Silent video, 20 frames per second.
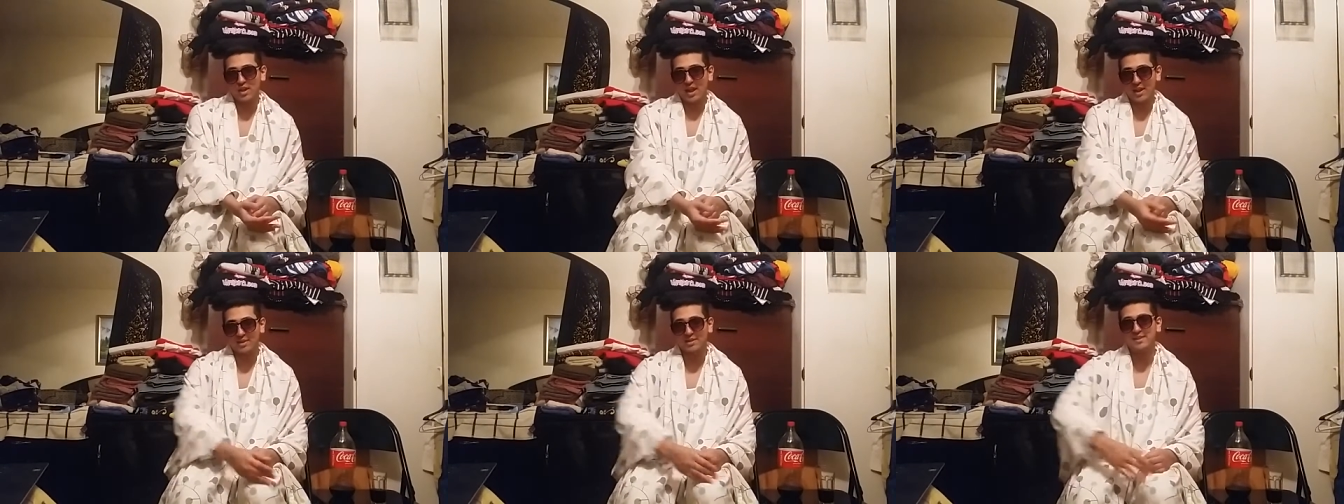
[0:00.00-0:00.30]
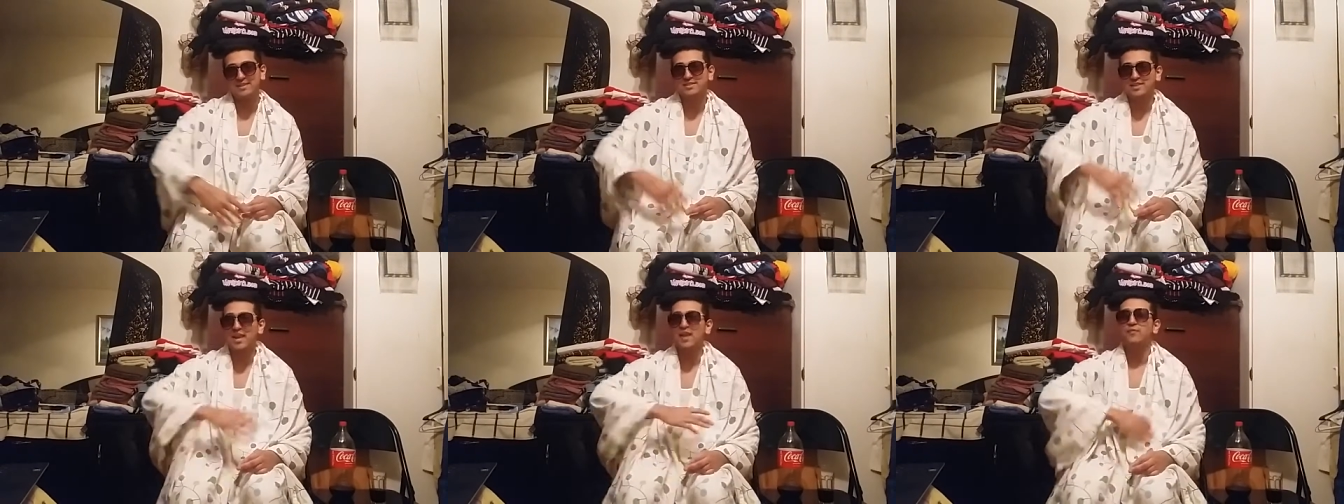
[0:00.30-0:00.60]
I at
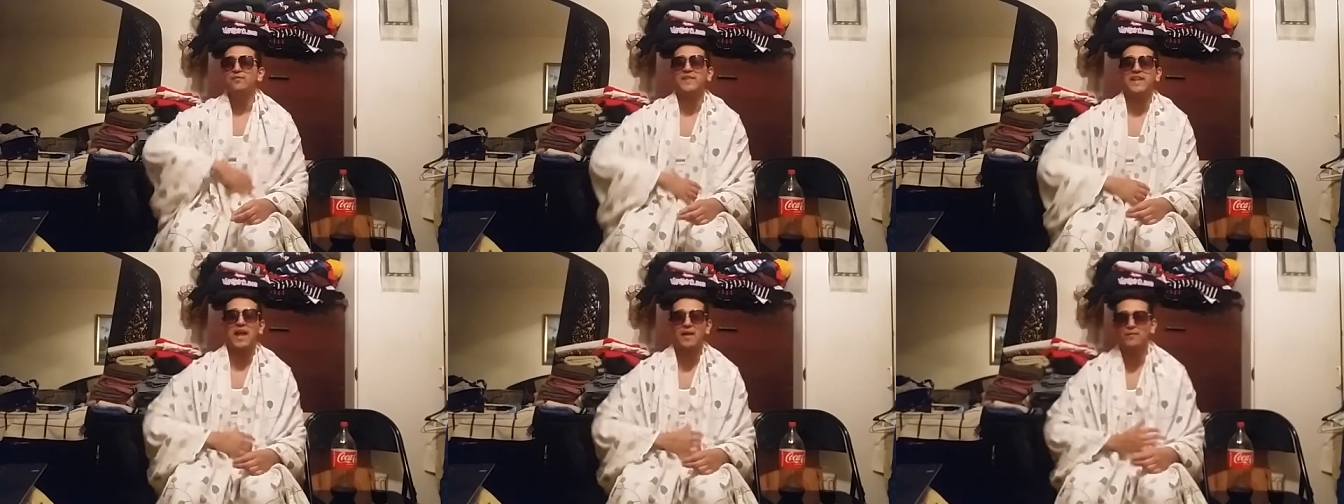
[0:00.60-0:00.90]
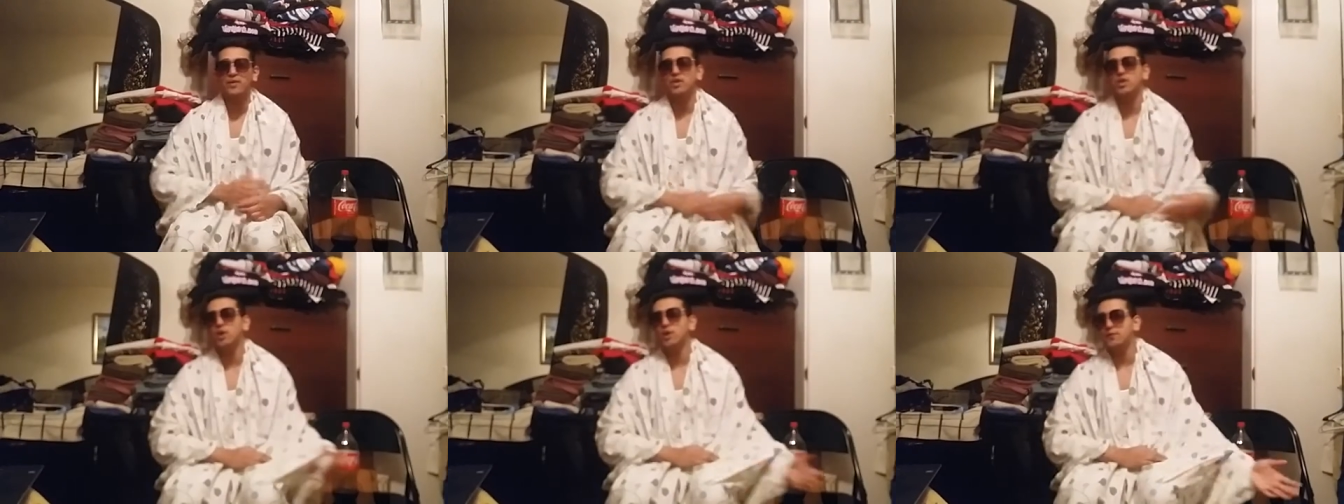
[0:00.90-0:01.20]
least thankfully
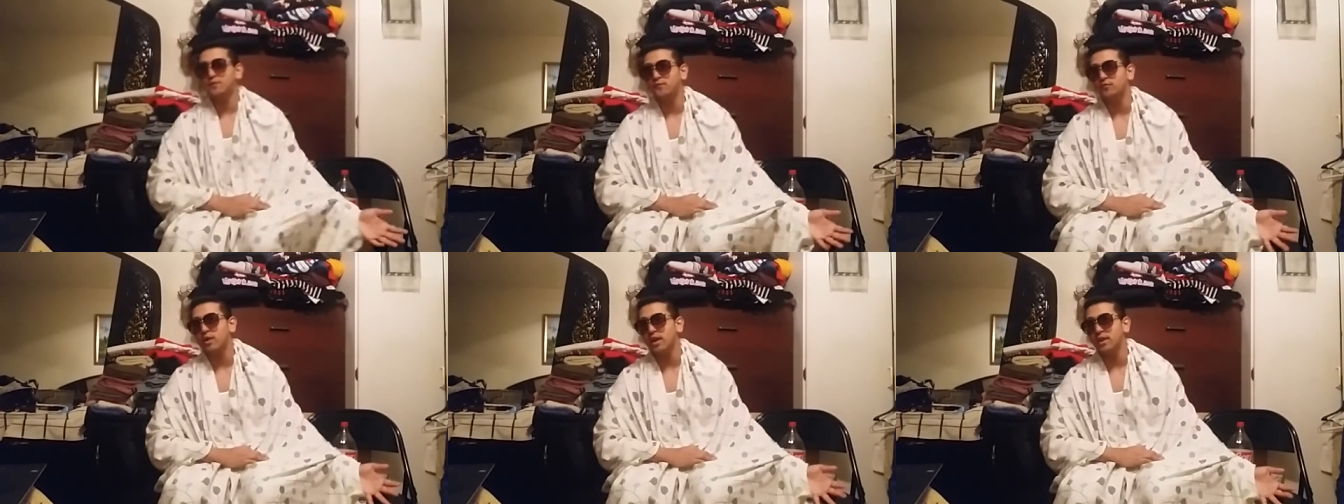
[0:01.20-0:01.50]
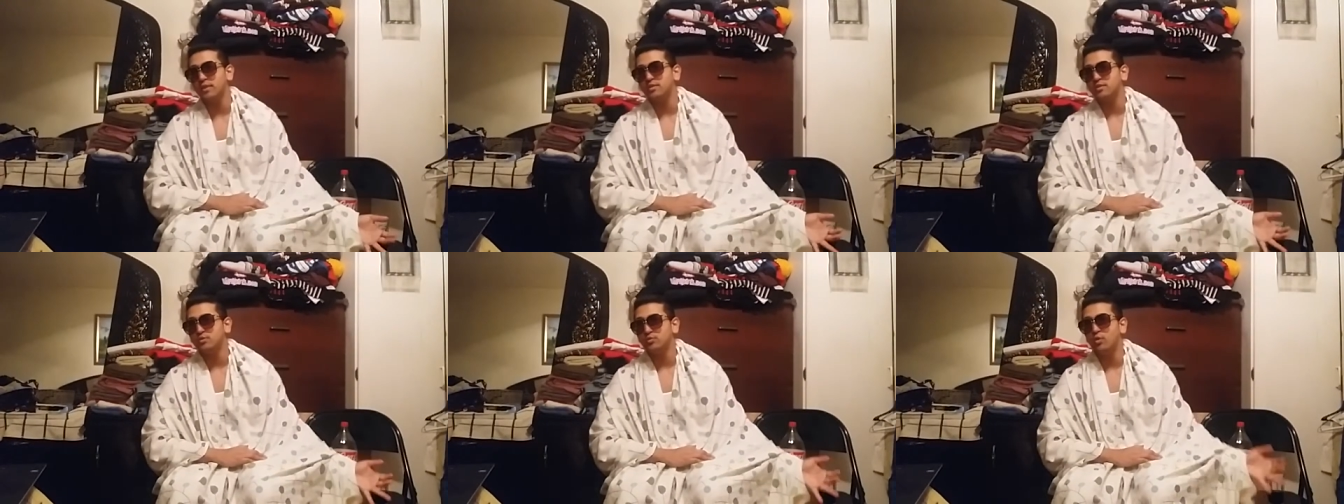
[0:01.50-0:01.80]
have a good
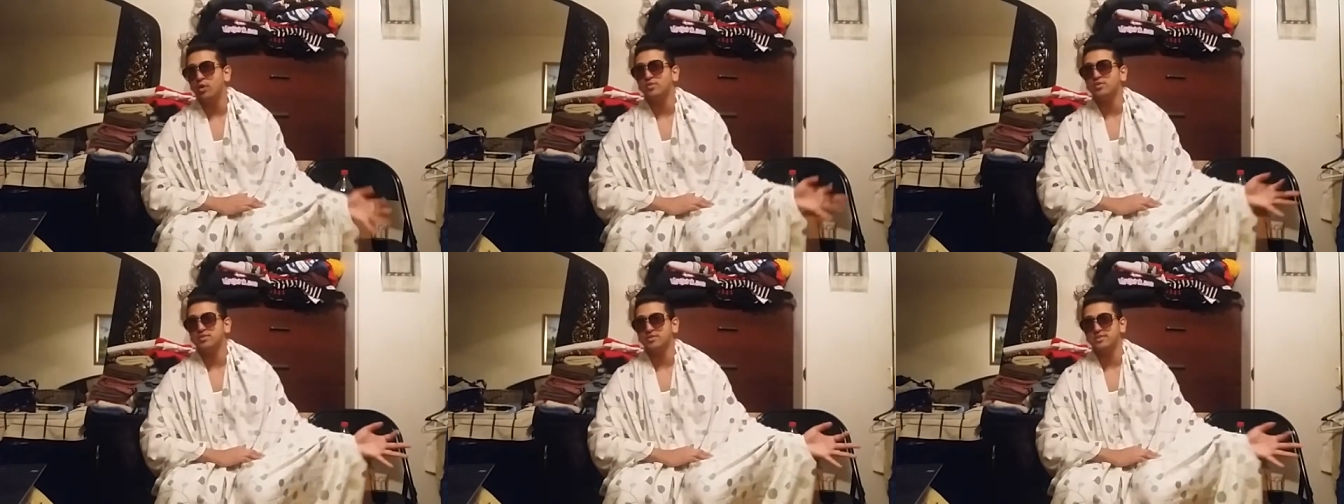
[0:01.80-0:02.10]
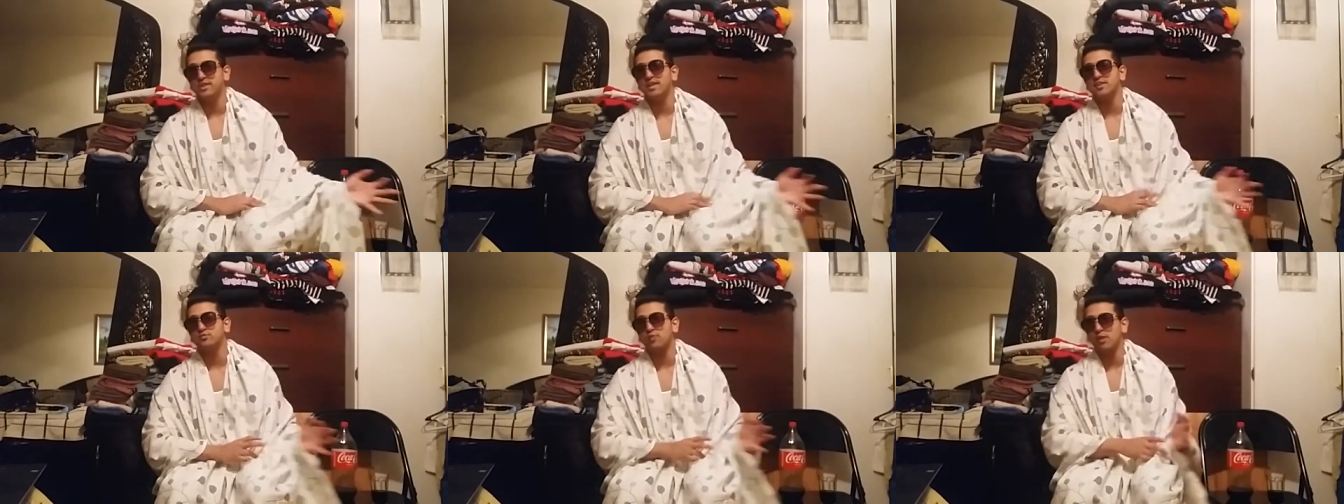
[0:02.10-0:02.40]
friend who
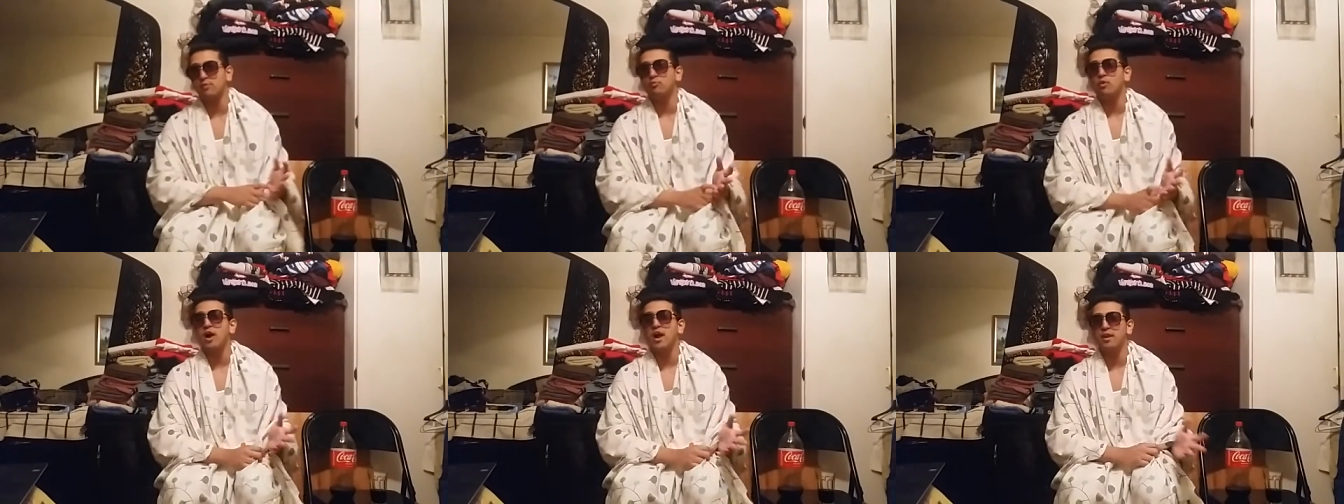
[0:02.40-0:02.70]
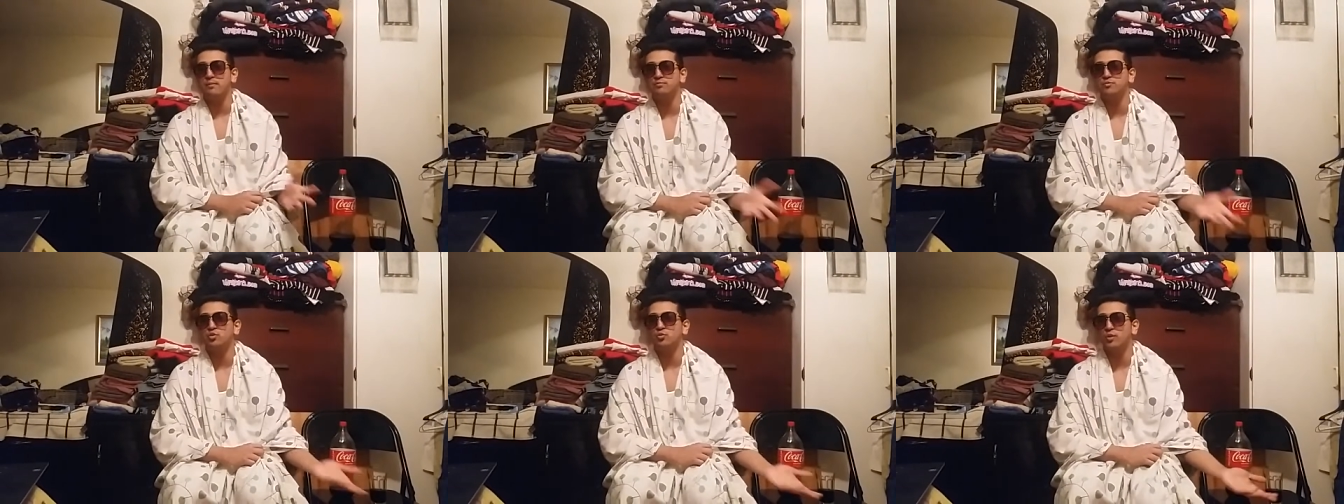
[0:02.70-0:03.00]
understands, like, why
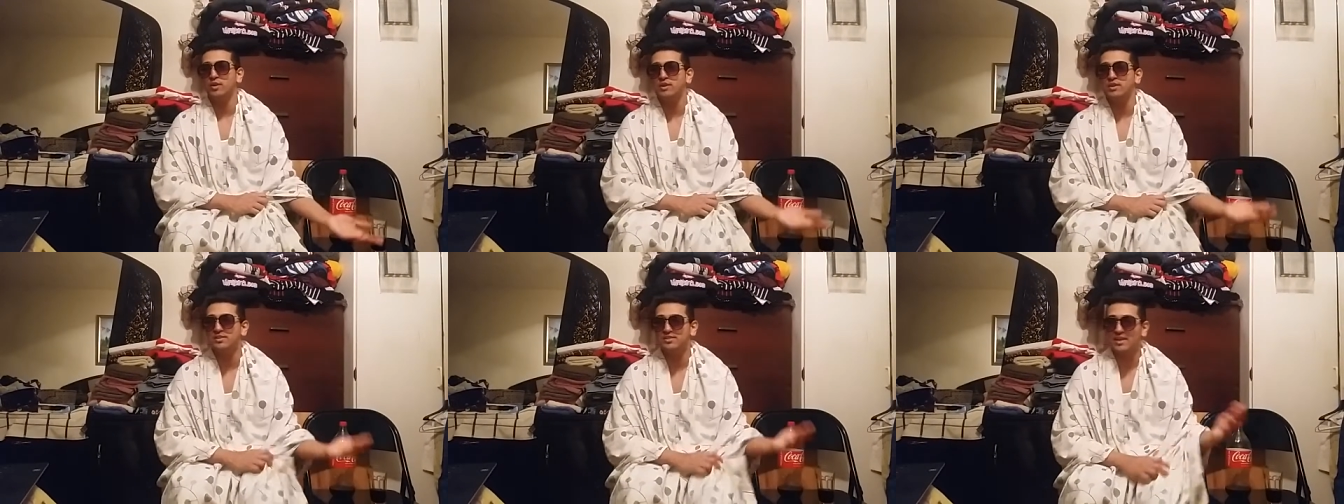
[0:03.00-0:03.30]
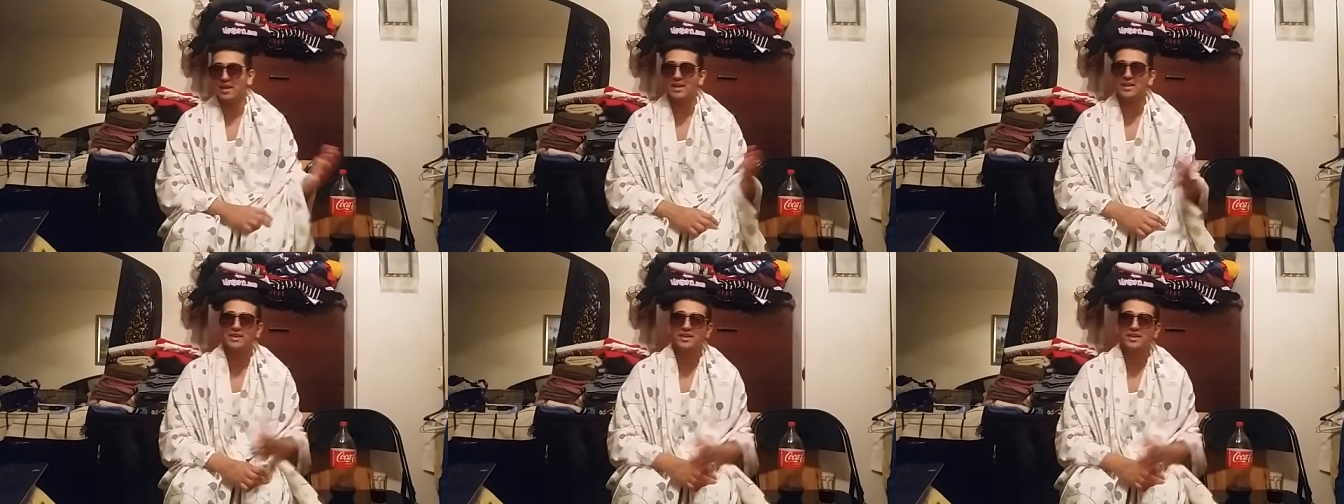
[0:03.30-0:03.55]
I'm doing this.